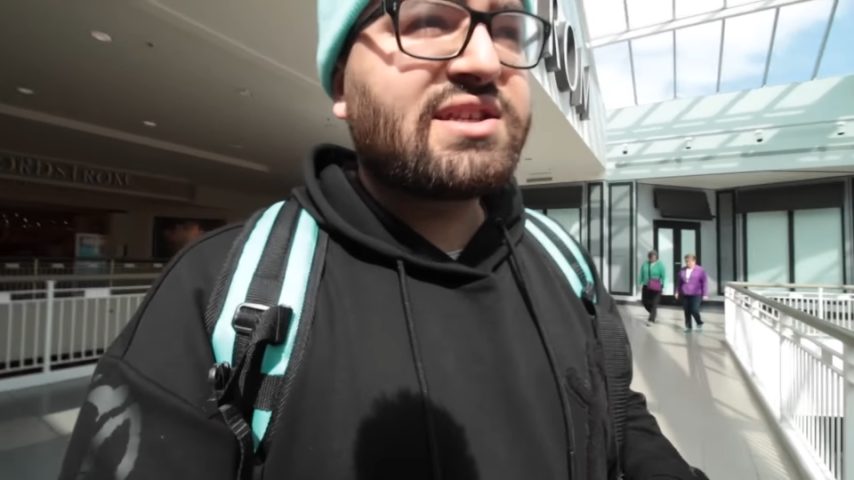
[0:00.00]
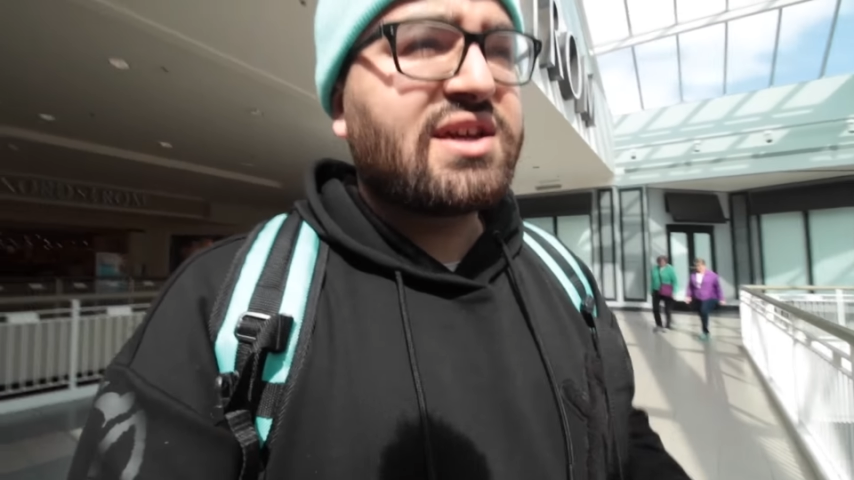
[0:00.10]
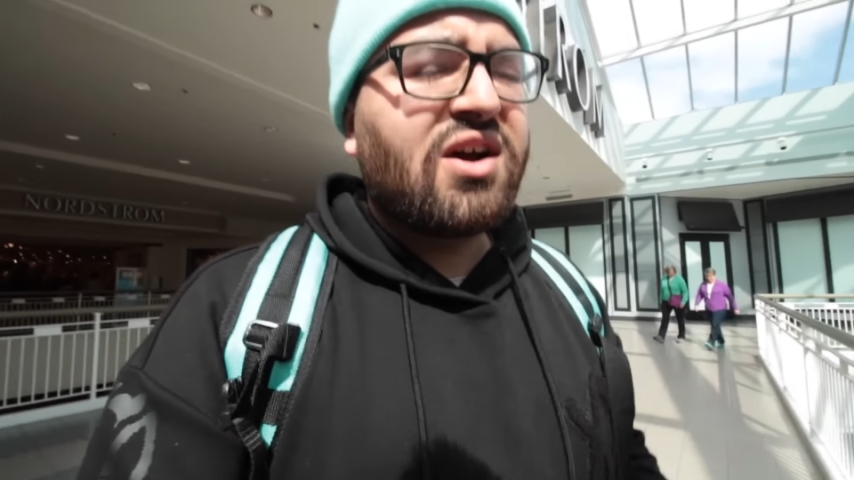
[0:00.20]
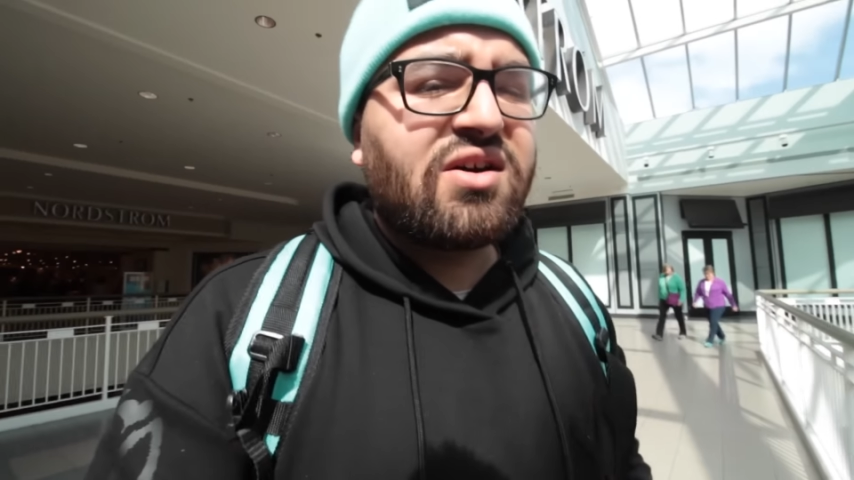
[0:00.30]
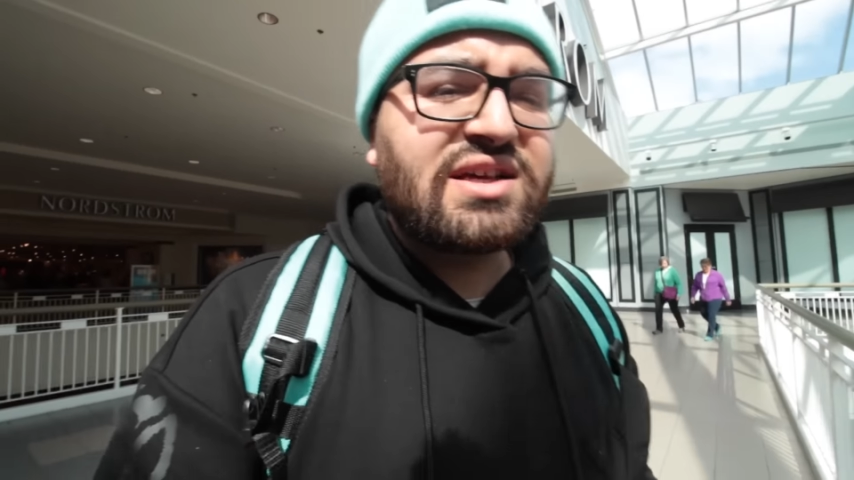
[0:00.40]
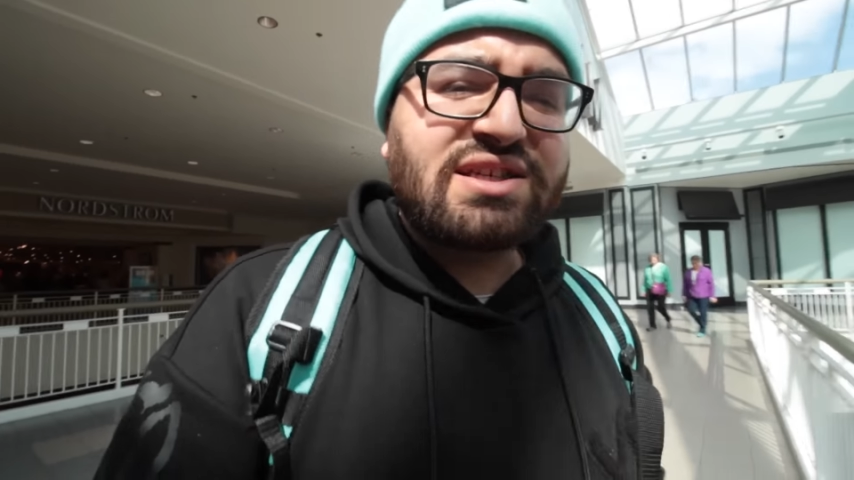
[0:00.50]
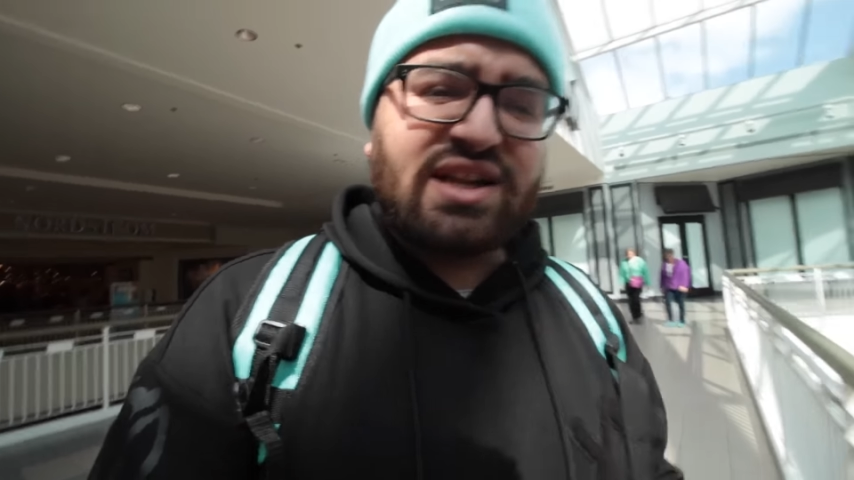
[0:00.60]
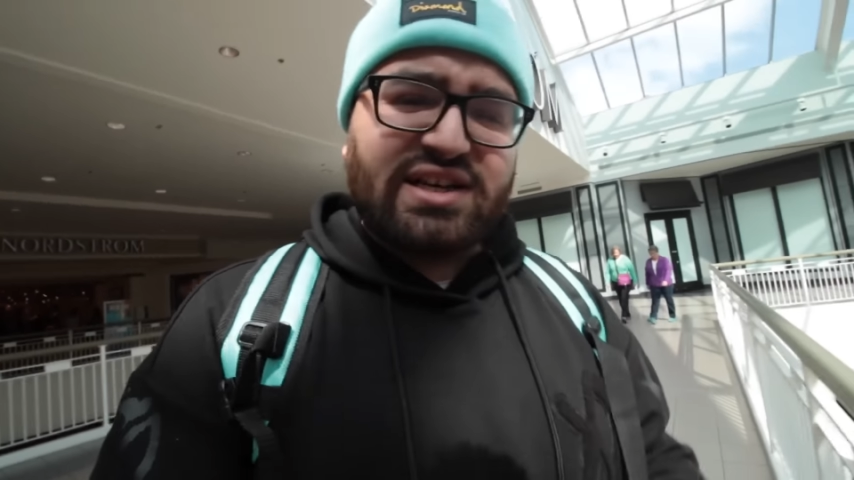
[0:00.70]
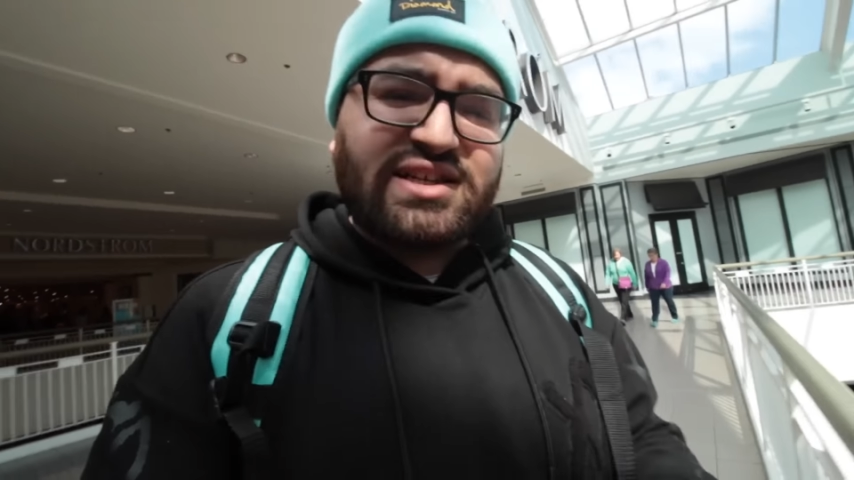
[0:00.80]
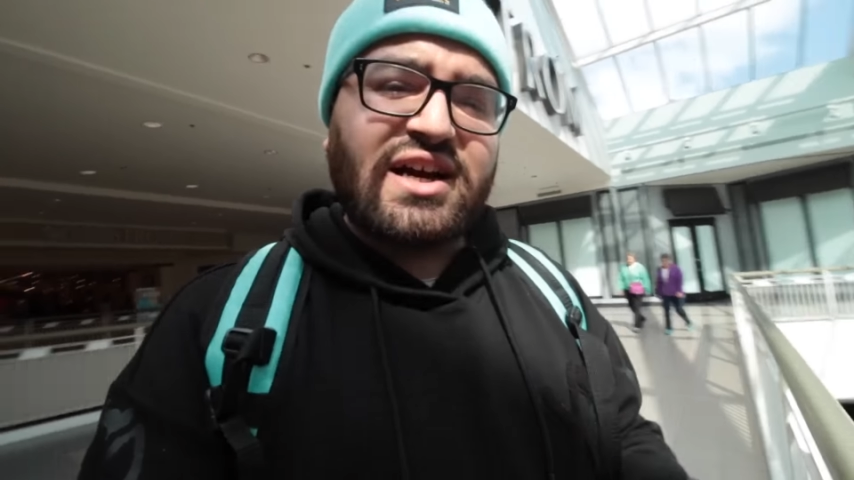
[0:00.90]
He's like, oh, that's a
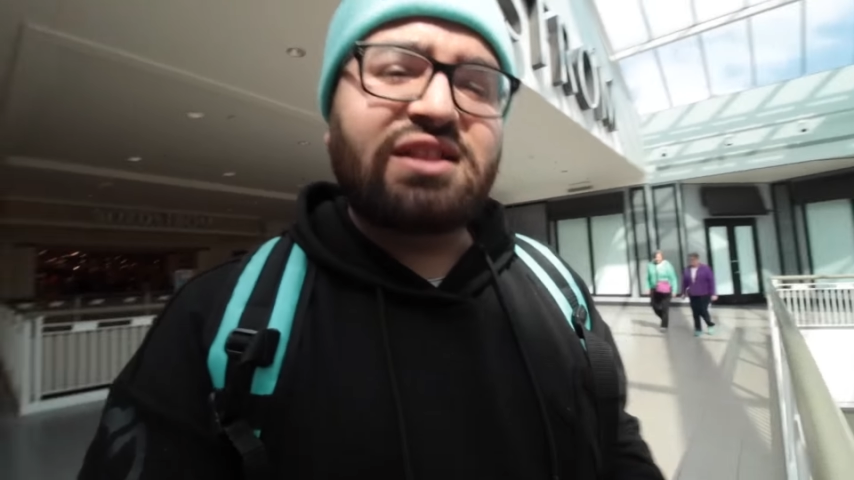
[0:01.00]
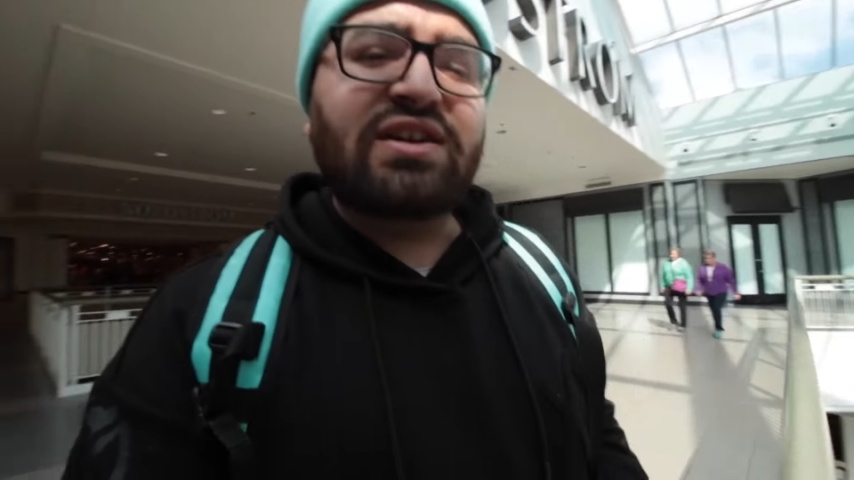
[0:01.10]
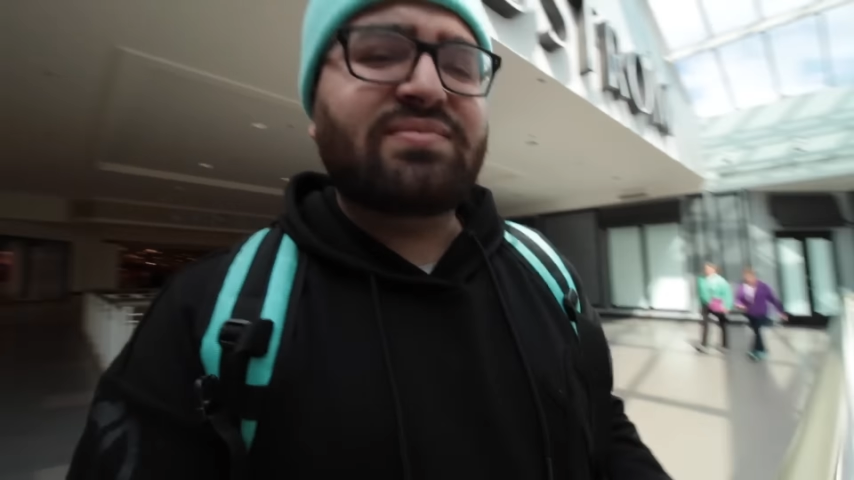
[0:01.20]
nice color.